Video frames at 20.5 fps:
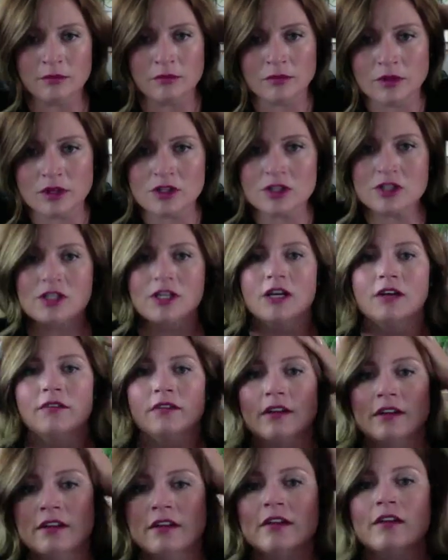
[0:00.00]
mushed
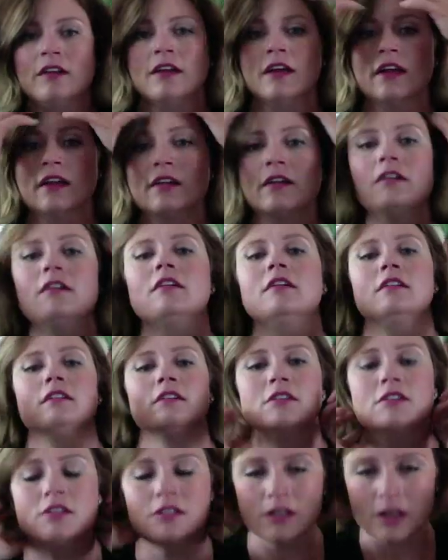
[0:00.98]
everything together,
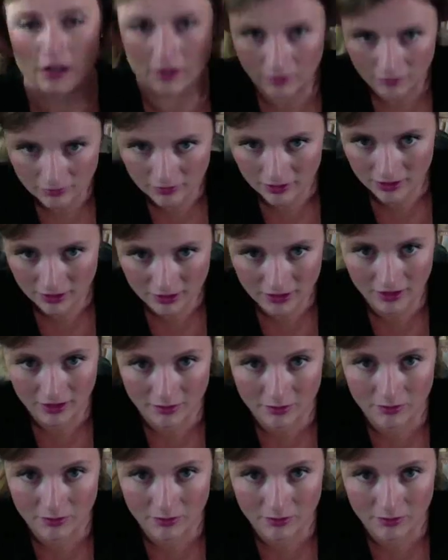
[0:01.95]
and just got it really